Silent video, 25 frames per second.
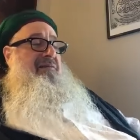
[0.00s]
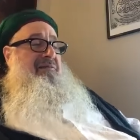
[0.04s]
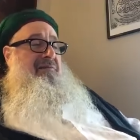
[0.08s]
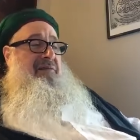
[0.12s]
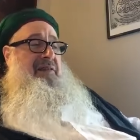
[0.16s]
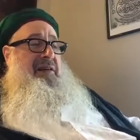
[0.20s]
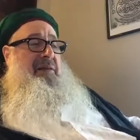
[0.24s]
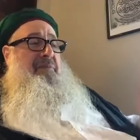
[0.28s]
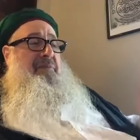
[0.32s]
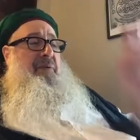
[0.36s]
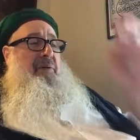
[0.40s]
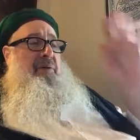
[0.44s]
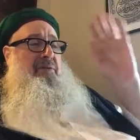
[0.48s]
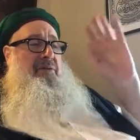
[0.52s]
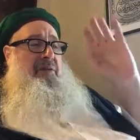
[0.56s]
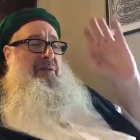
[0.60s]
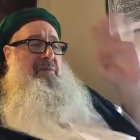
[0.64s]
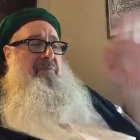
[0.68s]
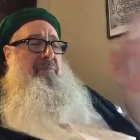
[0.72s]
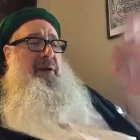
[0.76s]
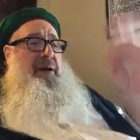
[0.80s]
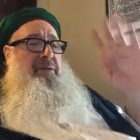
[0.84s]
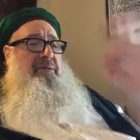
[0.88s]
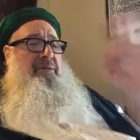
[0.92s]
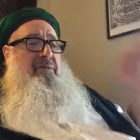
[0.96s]
that
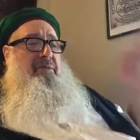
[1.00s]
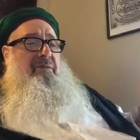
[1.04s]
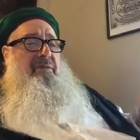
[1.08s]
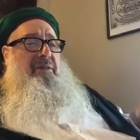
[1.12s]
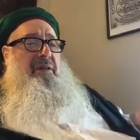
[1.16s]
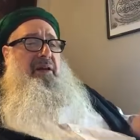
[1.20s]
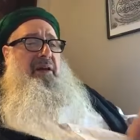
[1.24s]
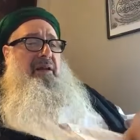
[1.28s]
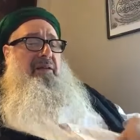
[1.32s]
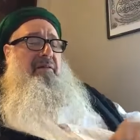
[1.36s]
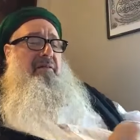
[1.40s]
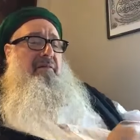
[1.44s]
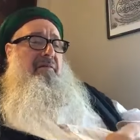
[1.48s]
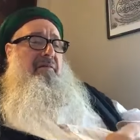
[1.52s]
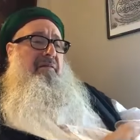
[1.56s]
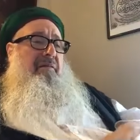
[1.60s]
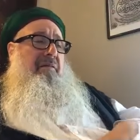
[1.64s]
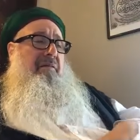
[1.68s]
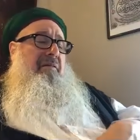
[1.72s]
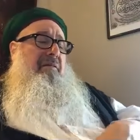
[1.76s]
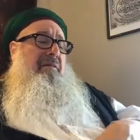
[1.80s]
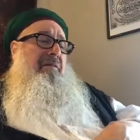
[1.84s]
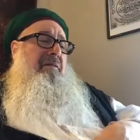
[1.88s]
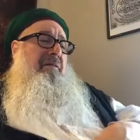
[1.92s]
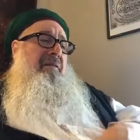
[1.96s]
person pestered that
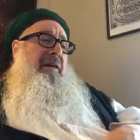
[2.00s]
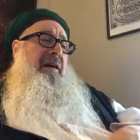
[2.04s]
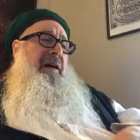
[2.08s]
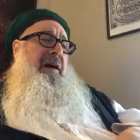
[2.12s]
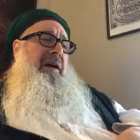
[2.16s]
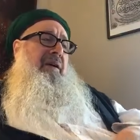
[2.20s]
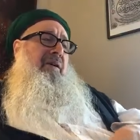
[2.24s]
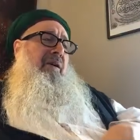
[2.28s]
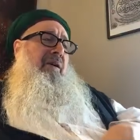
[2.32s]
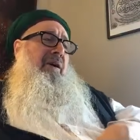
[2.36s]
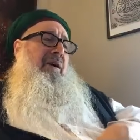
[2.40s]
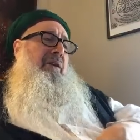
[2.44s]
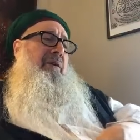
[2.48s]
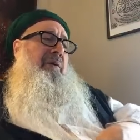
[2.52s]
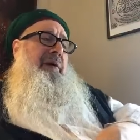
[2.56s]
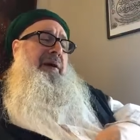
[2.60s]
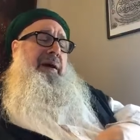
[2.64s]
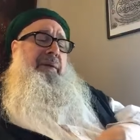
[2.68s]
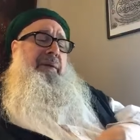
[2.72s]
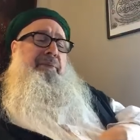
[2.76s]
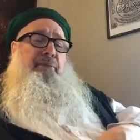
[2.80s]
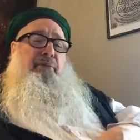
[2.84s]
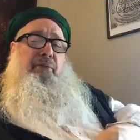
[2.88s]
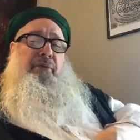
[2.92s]
guy all the way up